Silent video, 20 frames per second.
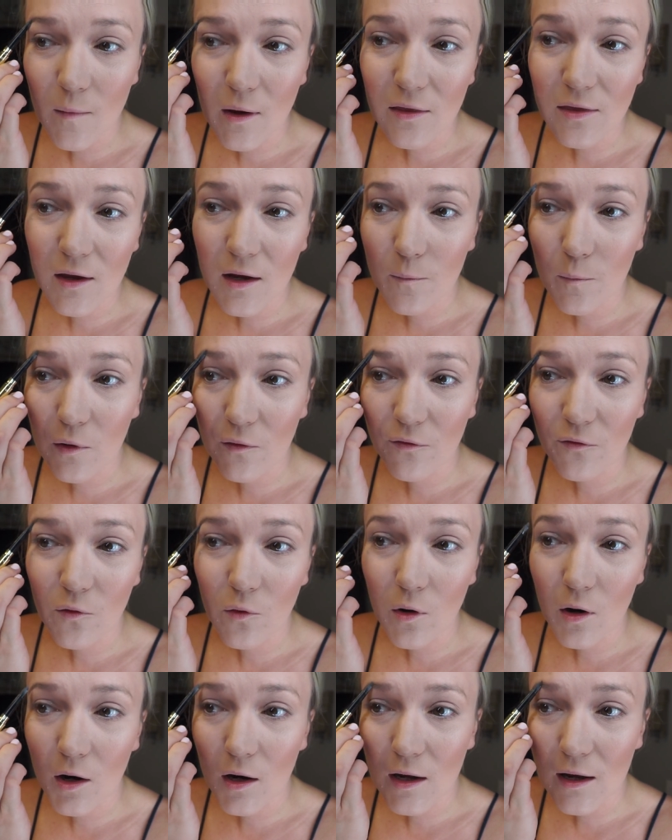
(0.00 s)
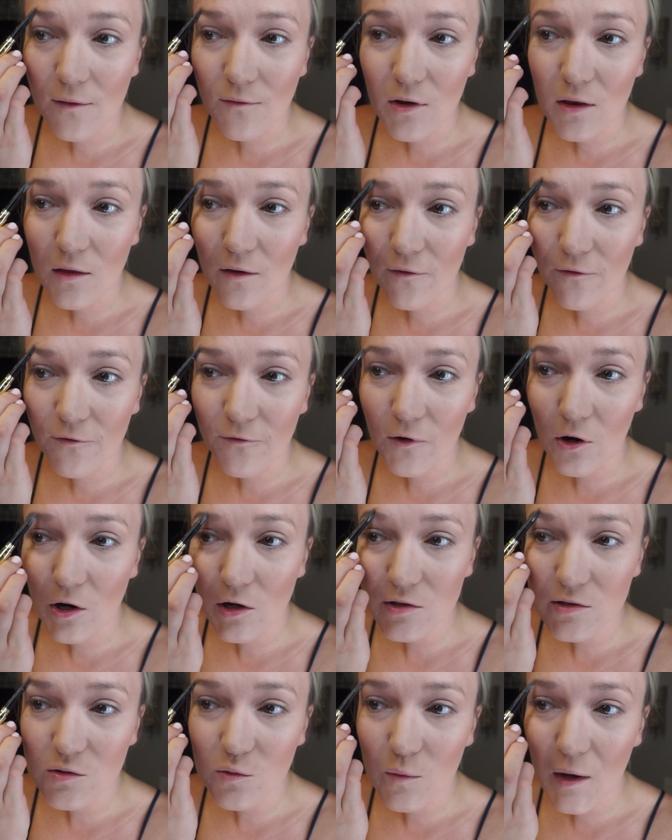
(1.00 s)
I think before even the
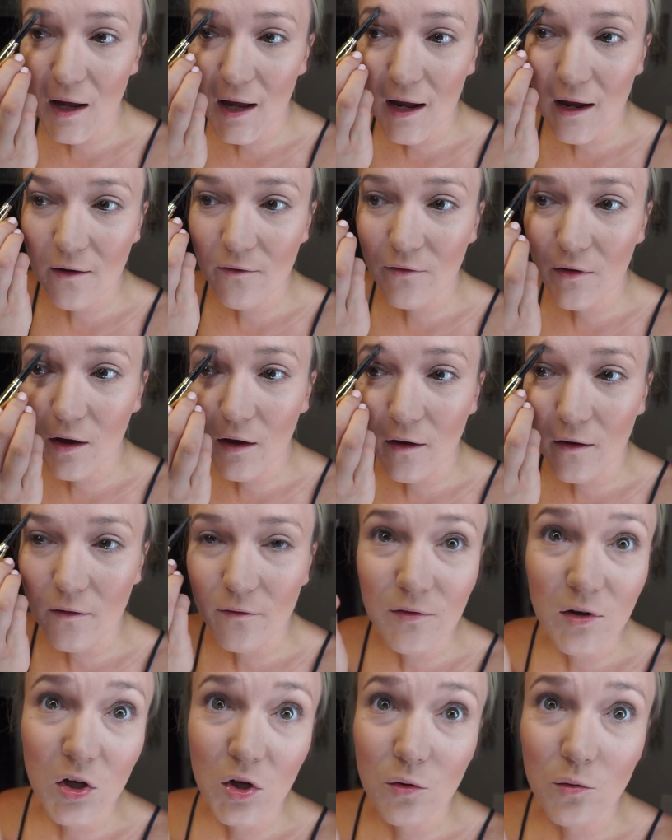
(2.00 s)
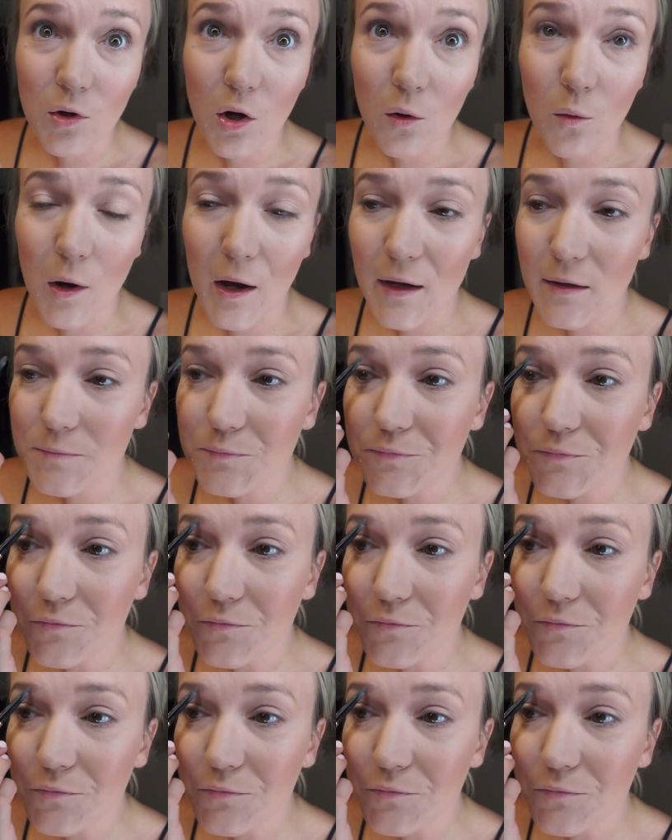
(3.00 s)
first wave of You Know What.